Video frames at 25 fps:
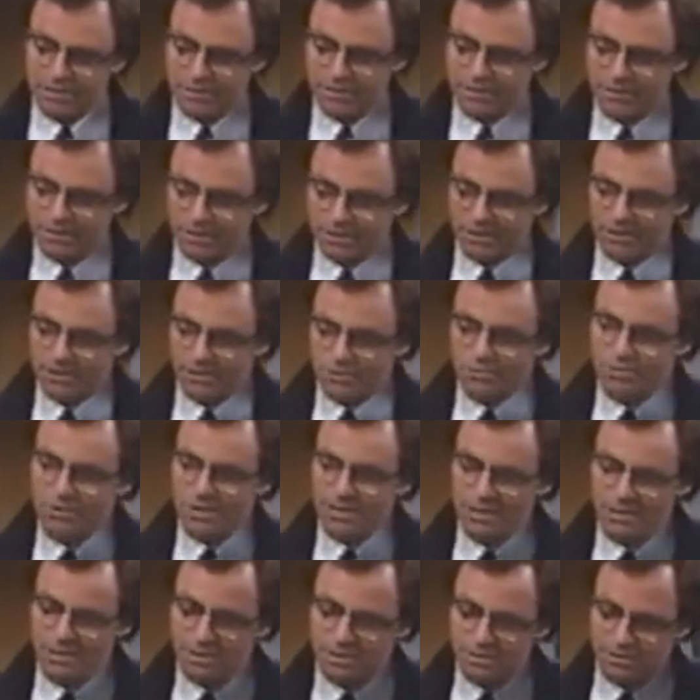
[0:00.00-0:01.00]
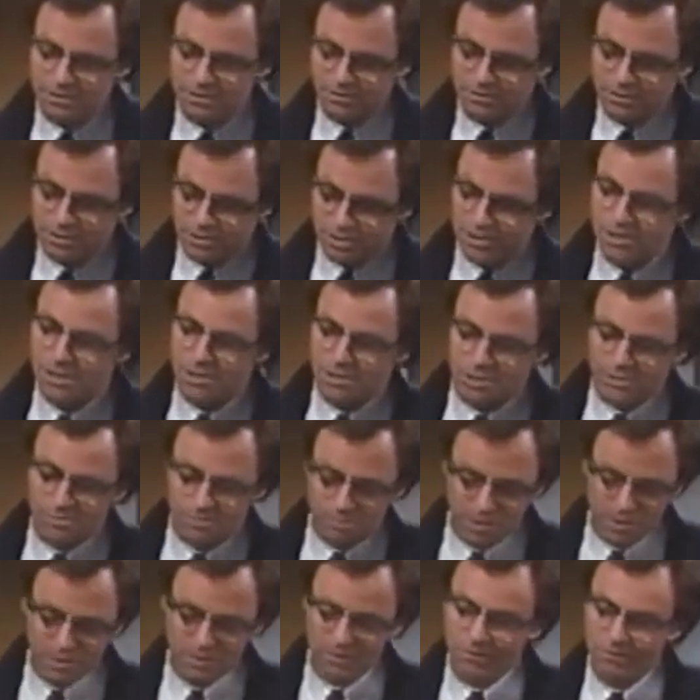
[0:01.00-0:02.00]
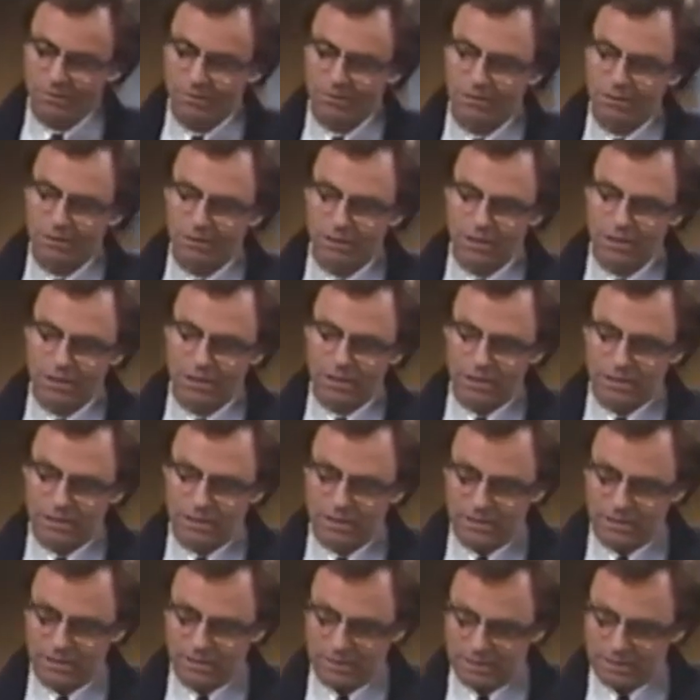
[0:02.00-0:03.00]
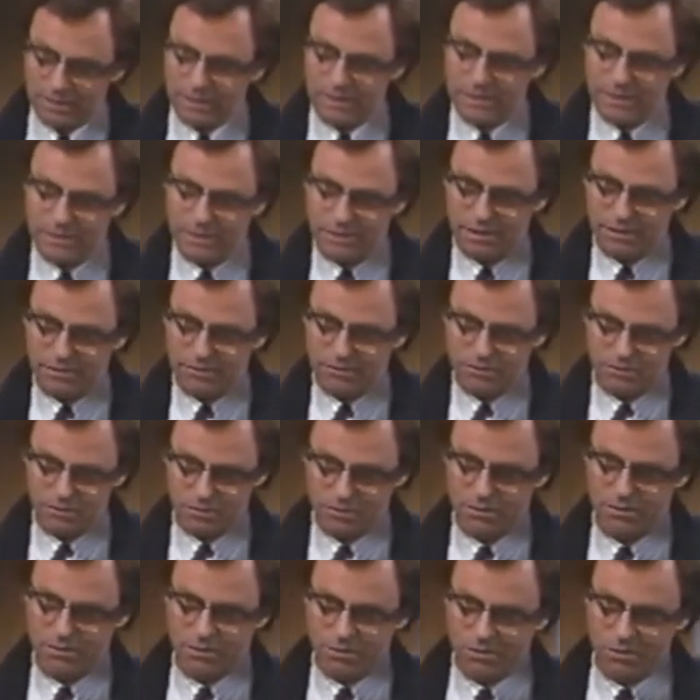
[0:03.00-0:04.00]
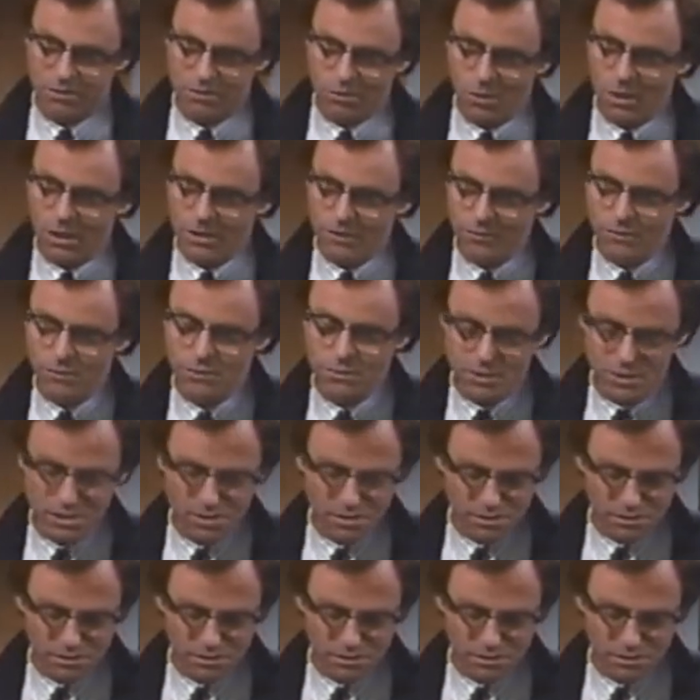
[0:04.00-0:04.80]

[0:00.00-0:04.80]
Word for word: uh, in the country, and uh, she's been clean now for quite a few